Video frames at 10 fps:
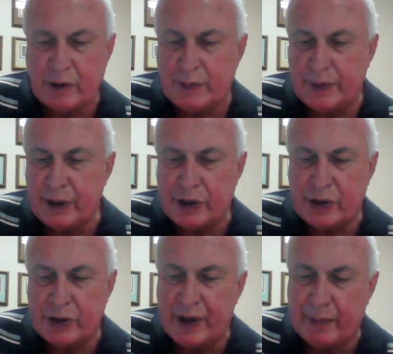I was pretty
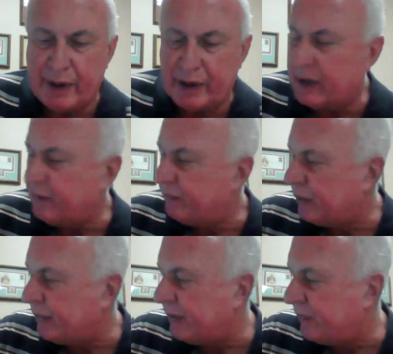sure that. I can't
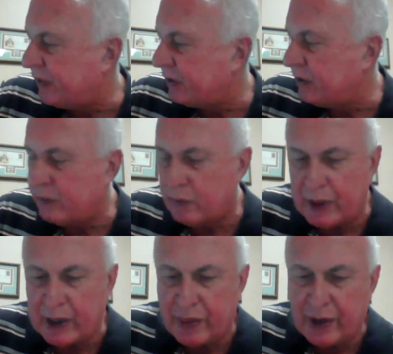put my finger on
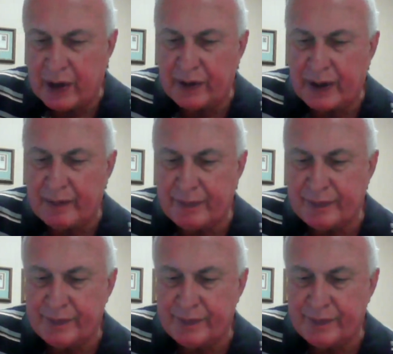why I thought that.